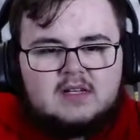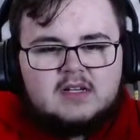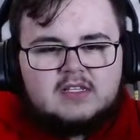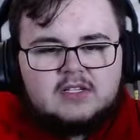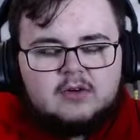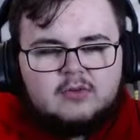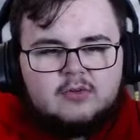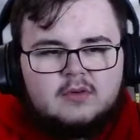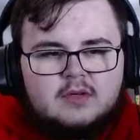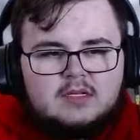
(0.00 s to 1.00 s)
So
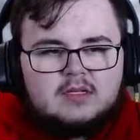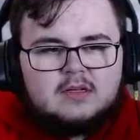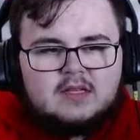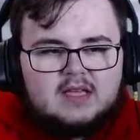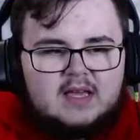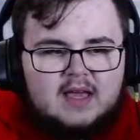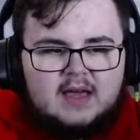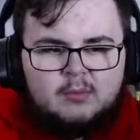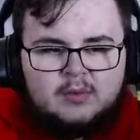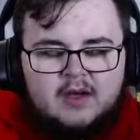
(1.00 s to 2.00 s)

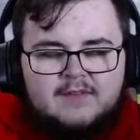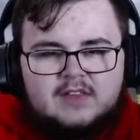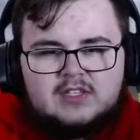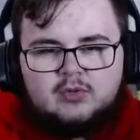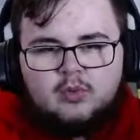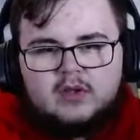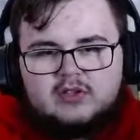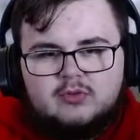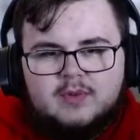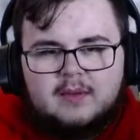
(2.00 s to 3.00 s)
And with offense, you want
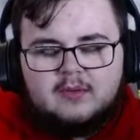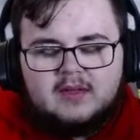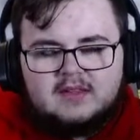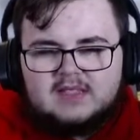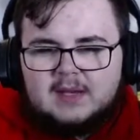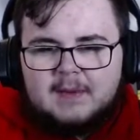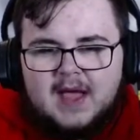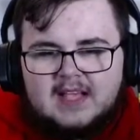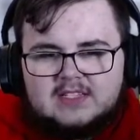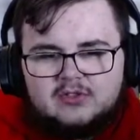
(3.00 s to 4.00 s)
to be able to set up
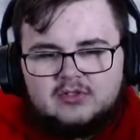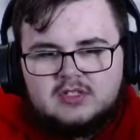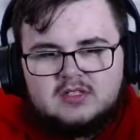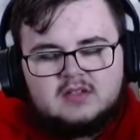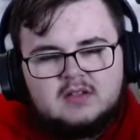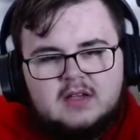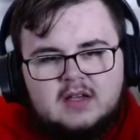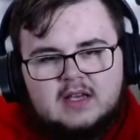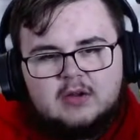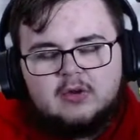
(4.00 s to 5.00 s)
hazards,
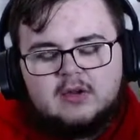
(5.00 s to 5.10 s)
to